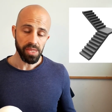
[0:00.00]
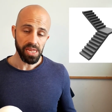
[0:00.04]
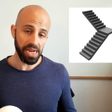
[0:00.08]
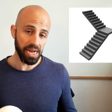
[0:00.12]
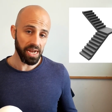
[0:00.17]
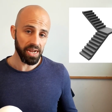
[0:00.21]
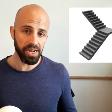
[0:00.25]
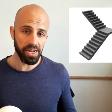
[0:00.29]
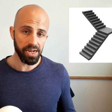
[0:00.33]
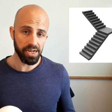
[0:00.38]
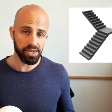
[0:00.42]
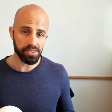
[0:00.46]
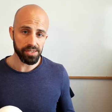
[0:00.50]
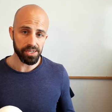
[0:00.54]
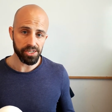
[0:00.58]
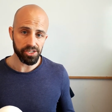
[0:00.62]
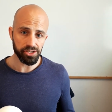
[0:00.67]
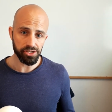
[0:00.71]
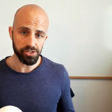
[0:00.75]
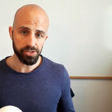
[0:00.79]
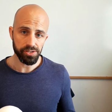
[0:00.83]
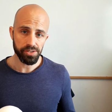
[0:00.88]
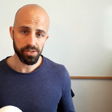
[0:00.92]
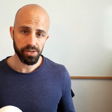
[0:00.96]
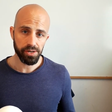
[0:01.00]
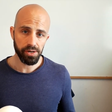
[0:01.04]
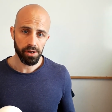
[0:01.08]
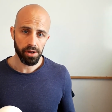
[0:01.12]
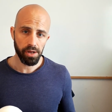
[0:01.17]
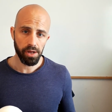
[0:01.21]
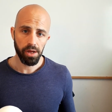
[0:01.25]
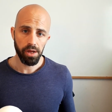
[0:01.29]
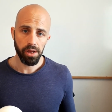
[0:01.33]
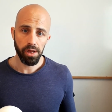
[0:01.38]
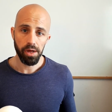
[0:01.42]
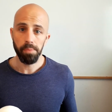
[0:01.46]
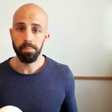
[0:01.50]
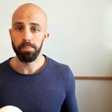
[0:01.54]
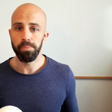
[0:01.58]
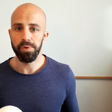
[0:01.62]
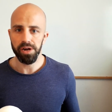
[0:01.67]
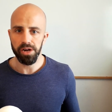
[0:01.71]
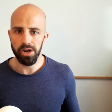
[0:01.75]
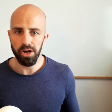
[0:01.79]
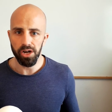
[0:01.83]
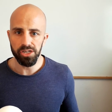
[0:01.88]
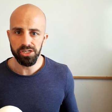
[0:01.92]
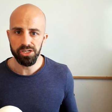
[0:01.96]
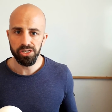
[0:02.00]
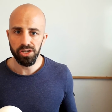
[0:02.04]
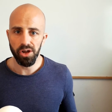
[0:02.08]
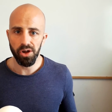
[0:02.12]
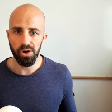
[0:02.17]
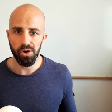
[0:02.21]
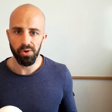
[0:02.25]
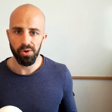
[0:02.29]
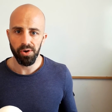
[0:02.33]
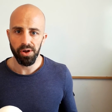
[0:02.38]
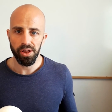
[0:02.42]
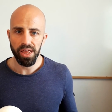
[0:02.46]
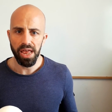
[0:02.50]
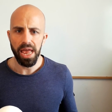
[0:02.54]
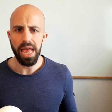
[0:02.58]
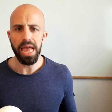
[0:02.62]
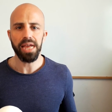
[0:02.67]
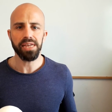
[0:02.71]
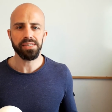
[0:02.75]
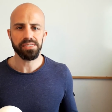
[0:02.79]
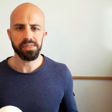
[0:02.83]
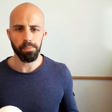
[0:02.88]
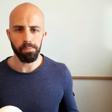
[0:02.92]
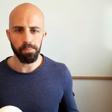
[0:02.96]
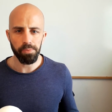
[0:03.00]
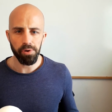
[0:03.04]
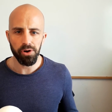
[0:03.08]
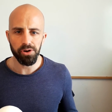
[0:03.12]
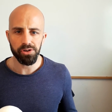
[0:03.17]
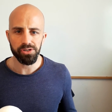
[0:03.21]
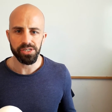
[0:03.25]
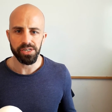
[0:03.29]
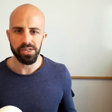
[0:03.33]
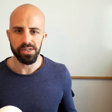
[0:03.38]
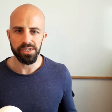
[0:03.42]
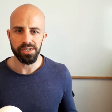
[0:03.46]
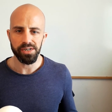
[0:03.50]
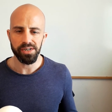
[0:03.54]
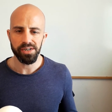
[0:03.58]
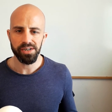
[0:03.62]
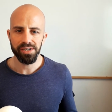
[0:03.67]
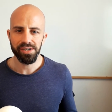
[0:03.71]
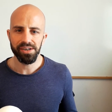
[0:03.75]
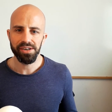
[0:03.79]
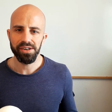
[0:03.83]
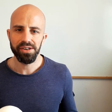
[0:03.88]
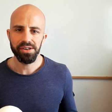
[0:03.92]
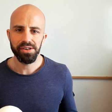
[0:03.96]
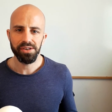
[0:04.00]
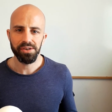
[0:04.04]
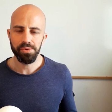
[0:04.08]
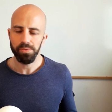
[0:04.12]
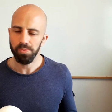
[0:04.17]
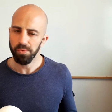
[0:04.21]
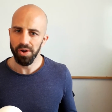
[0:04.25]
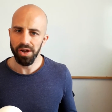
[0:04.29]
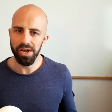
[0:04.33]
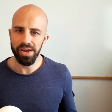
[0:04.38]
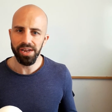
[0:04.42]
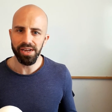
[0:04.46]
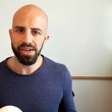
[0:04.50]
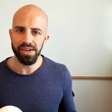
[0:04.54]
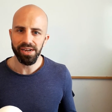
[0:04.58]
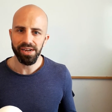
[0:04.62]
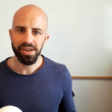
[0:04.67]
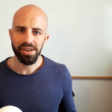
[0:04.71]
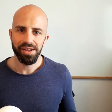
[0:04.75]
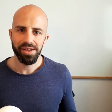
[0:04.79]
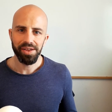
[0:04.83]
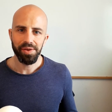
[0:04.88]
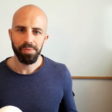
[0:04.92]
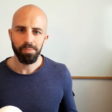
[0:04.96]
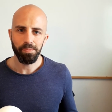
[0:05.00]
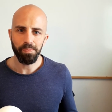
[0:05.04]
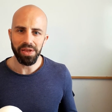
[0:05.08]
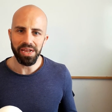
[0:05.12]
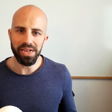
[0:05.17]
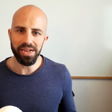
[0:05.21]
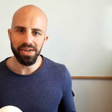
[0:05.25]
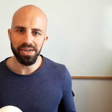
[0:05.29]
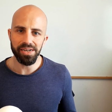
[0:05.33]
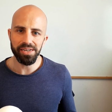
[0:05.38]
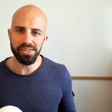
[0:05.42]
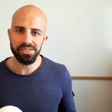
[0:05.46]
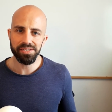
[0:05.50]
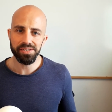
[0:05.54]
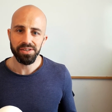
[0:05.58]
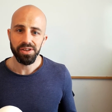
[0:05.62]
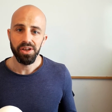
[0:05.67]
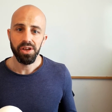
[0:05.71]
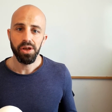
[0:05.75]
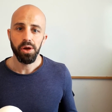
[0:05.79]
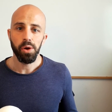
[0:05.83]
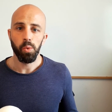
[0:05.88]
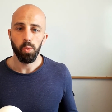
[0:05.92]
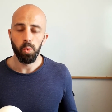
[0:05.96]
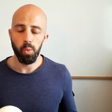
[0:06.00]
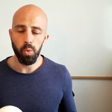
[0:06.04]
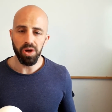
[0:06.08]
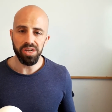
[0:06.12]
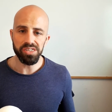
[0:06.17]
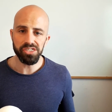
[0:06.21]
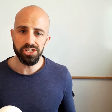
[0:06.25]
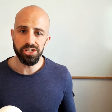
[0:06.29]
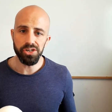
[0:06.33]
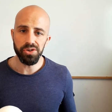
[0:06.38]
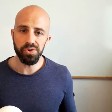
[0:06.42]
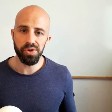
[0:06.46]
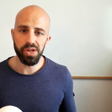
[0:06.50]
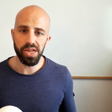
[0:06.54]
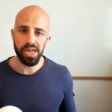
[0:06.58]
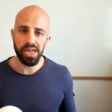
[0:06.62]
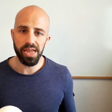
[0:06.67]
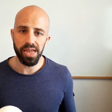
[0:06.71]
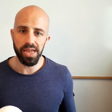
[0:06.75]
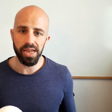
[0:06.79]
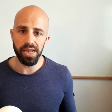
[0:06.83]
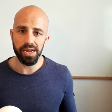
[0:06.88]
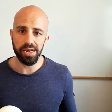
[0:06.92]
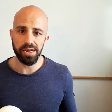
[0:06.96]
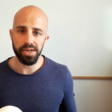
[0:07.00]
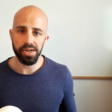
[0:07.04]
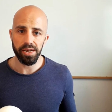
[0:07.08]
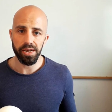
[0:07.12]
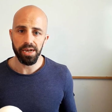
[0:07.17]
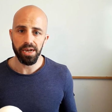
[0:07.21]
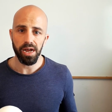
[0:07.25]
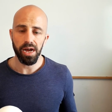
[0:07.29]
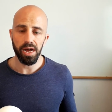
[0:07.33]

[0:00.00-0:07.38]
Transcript: in English, but also as a person, right? Because once you can